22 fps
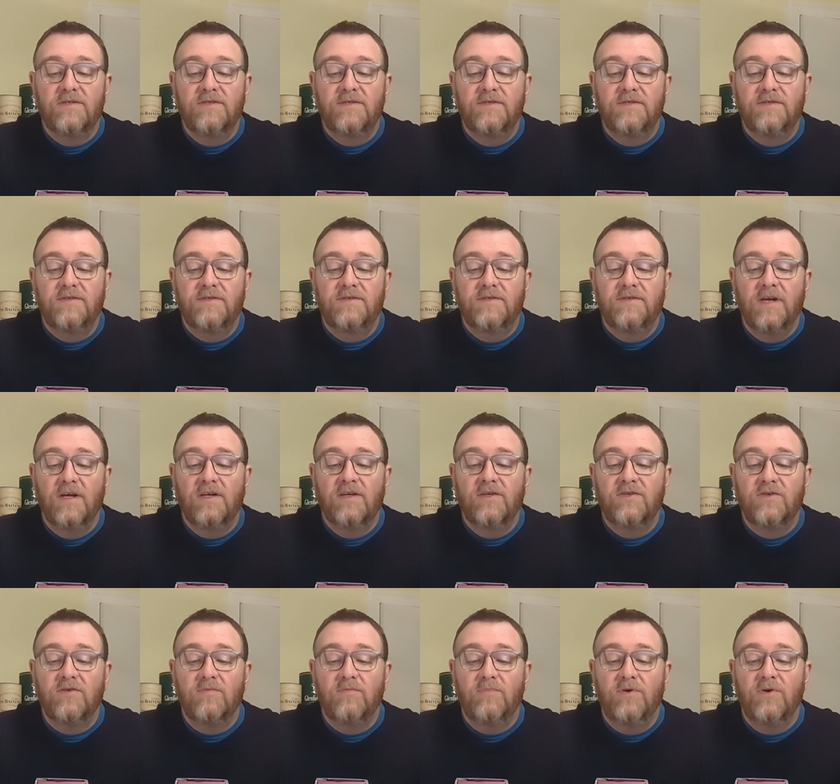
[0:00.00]

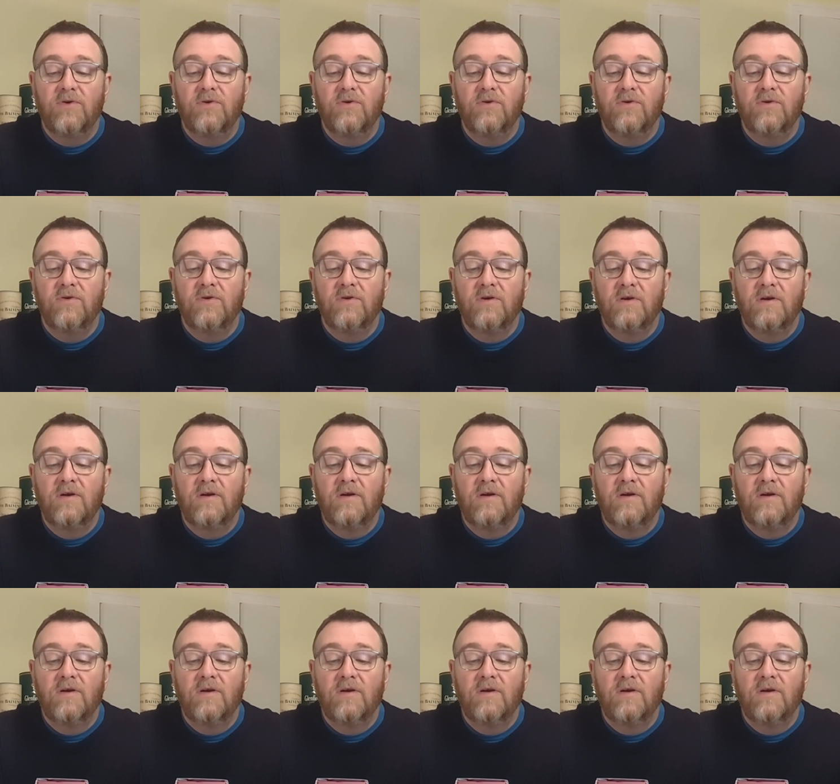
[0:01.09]
signature brew.